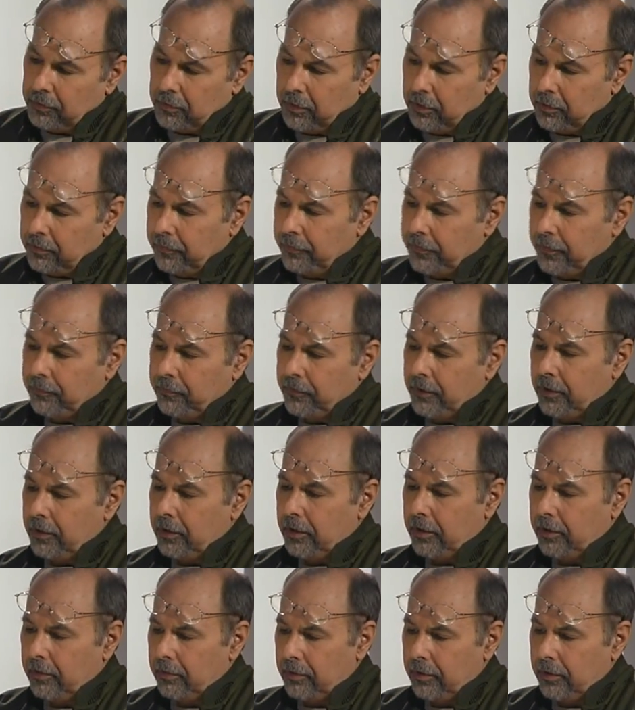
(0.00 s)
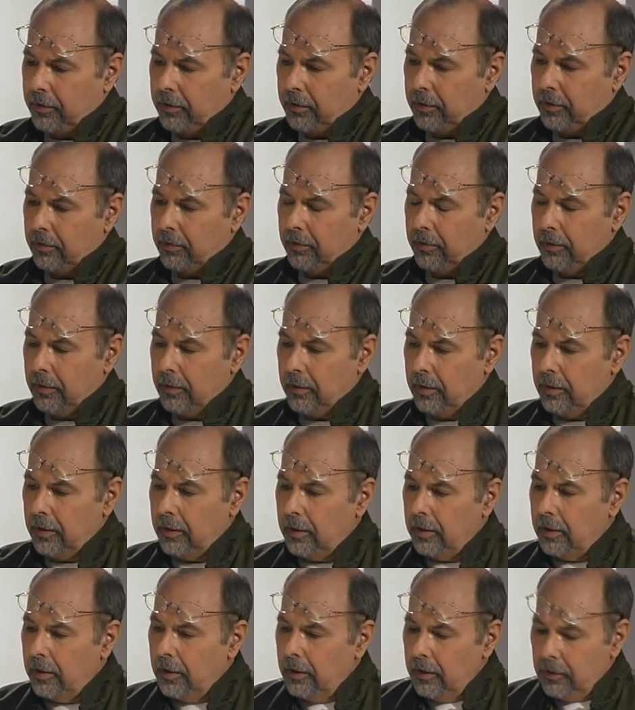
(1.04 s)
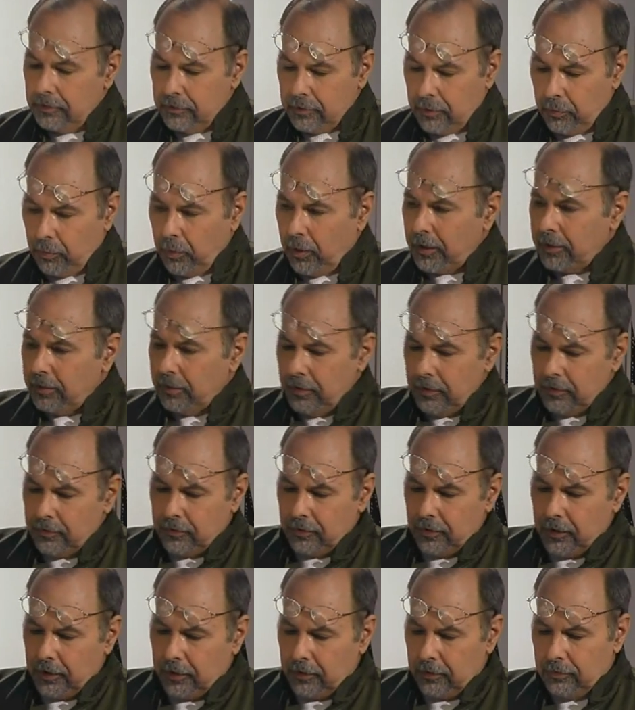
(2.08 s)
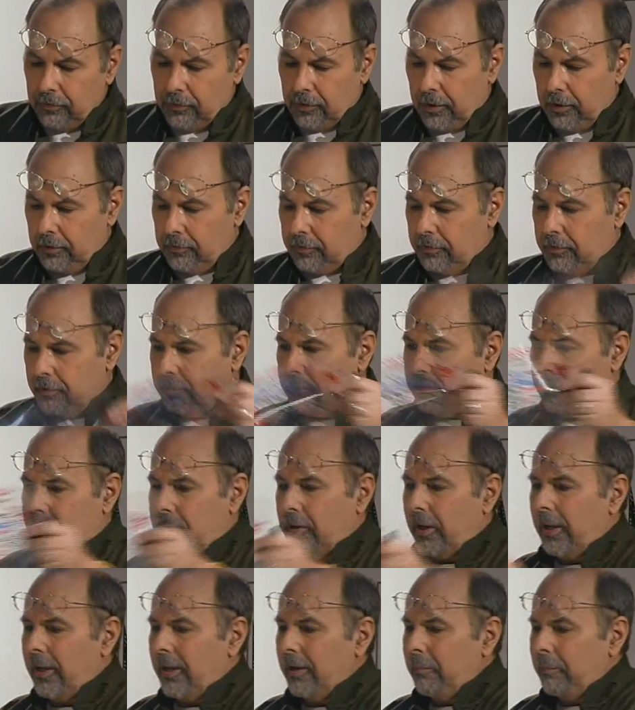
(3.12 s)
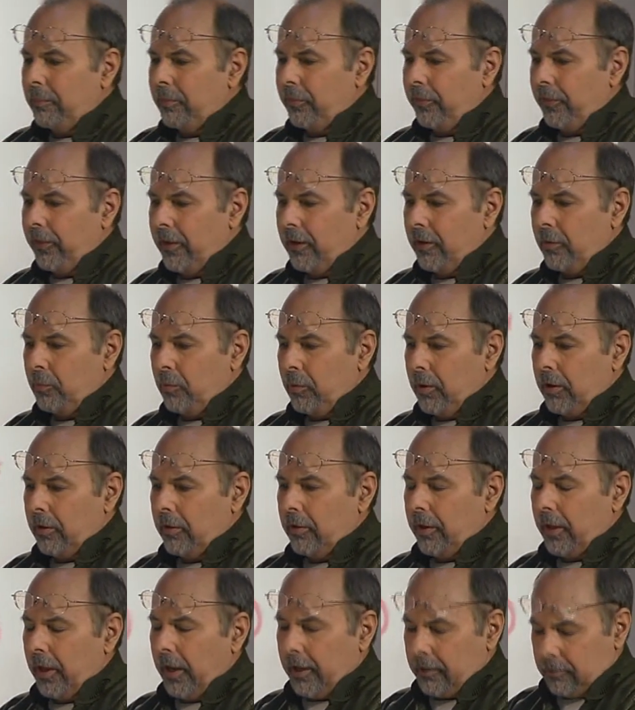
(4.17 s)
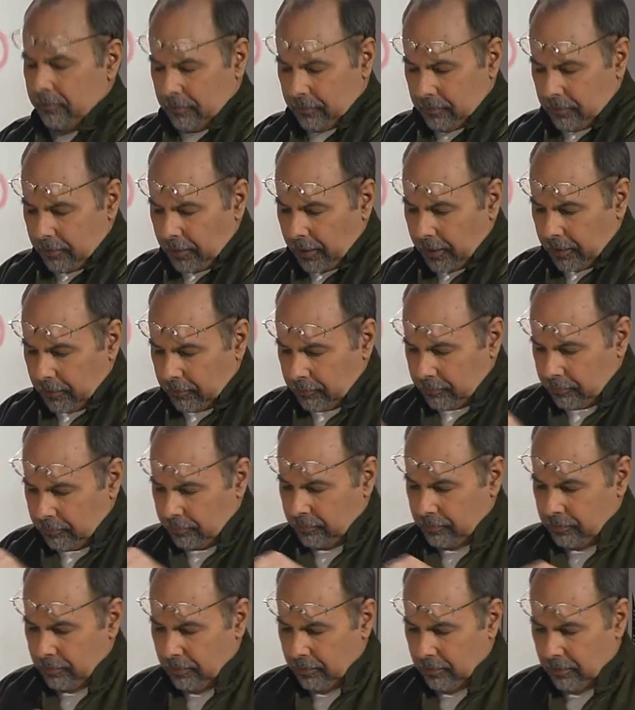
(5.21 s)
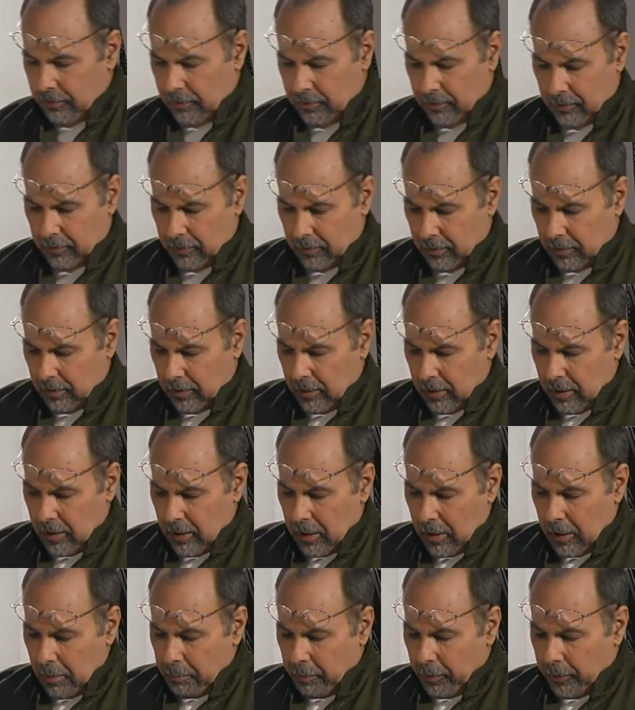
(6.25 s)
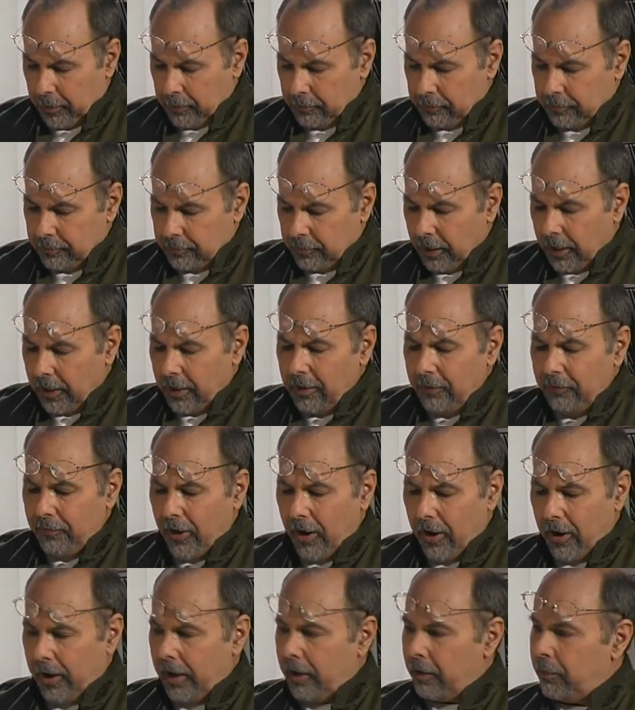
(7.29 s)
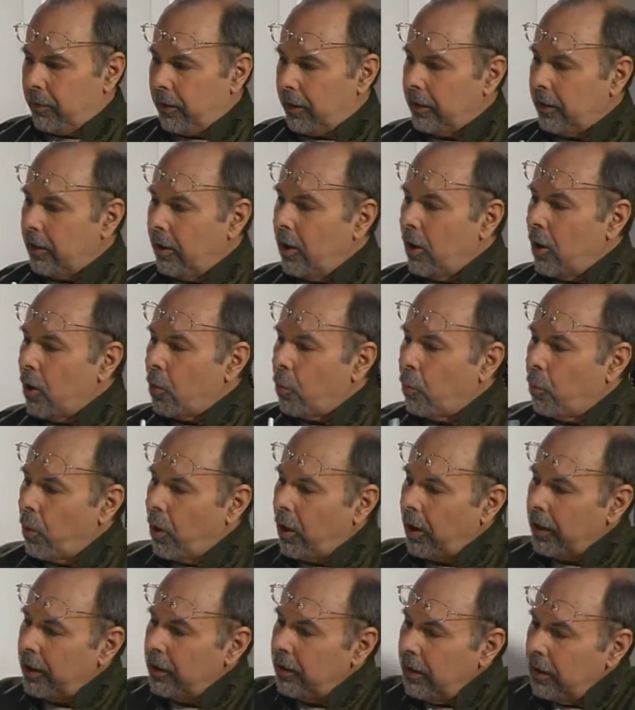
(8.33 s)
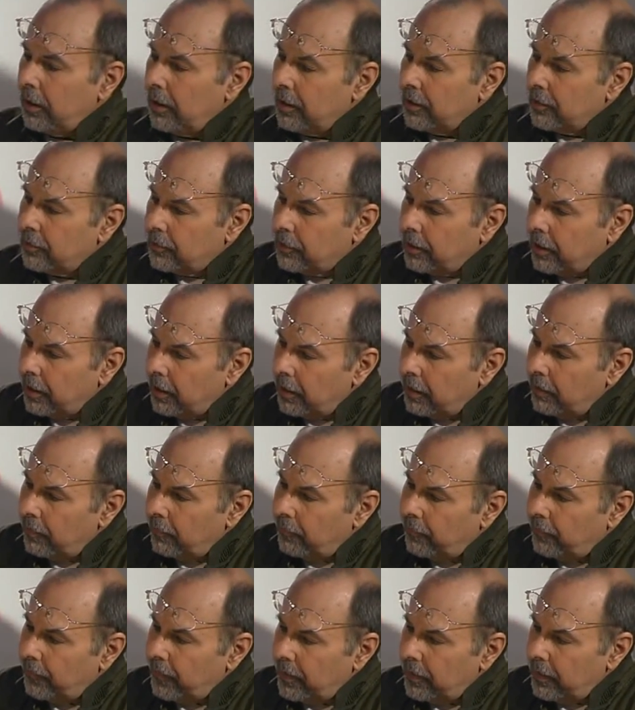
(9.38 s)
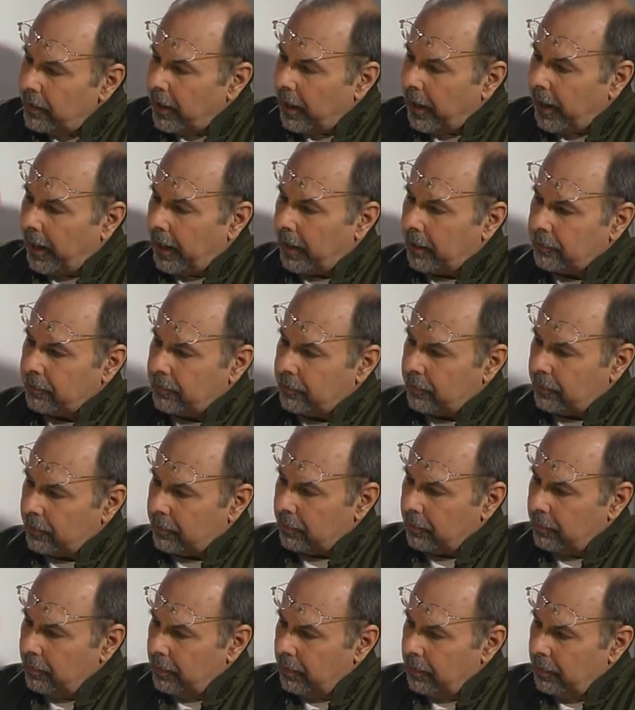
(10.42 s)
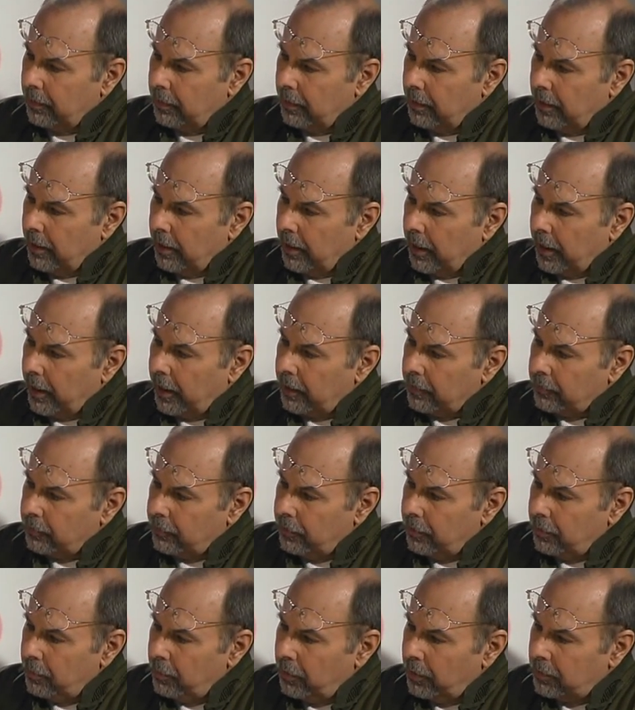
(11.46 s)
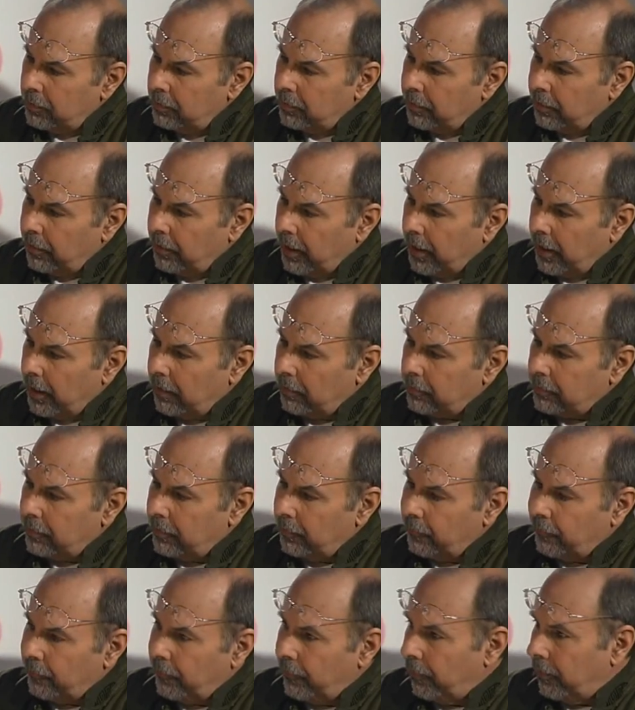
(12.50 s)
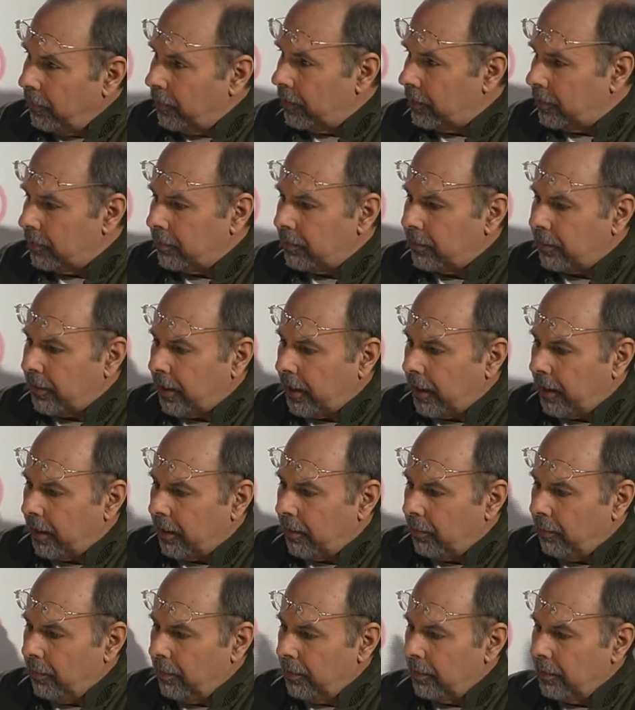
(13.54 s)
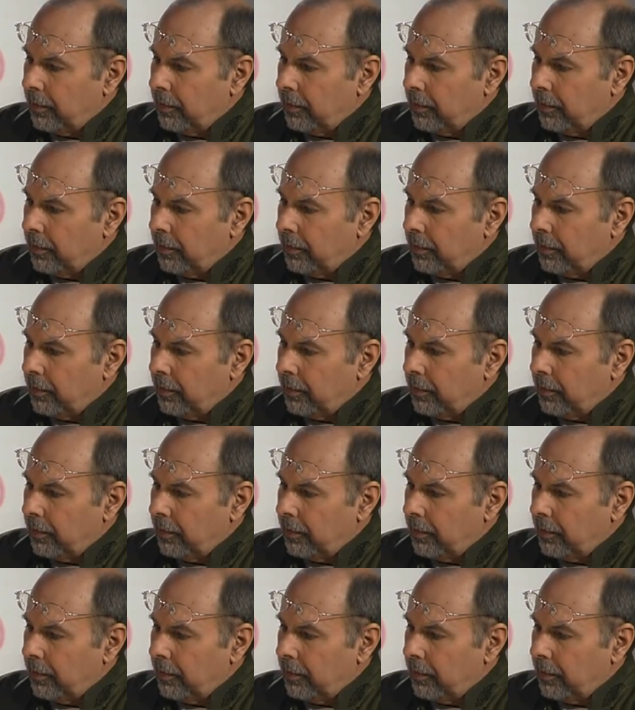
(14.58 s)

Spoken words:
12 to 15? I don't care. So what this is, it's the same thing really as this, but instead of hiring one TV actor at $200,000 to $400,000,